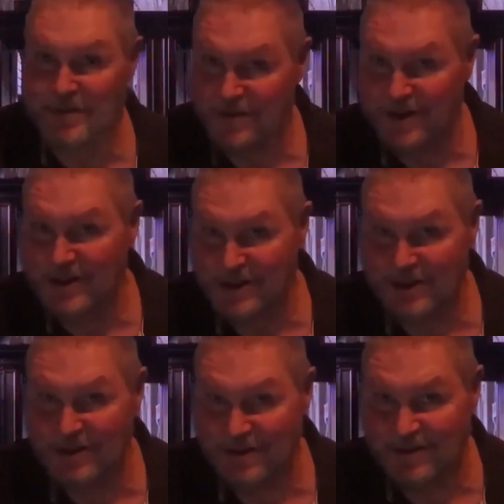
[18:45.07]
Remember,
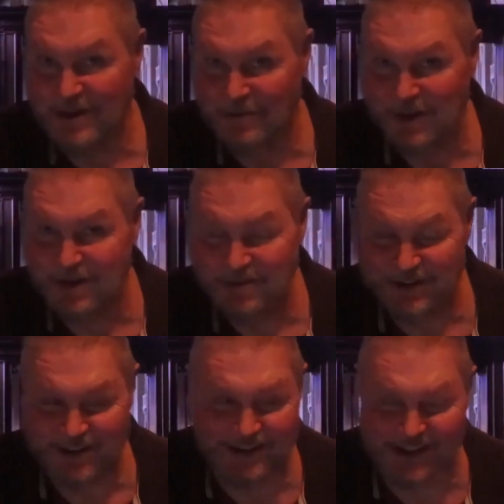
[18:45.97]
one, two, three
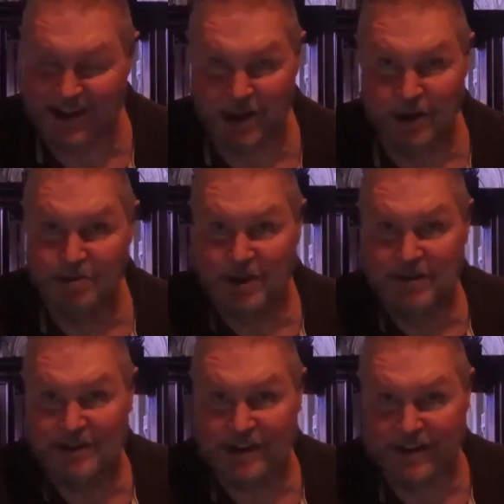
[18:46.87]
purposes, and he
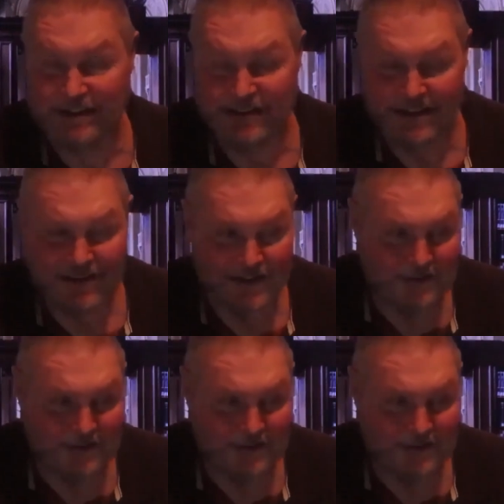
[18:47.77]
knows everything.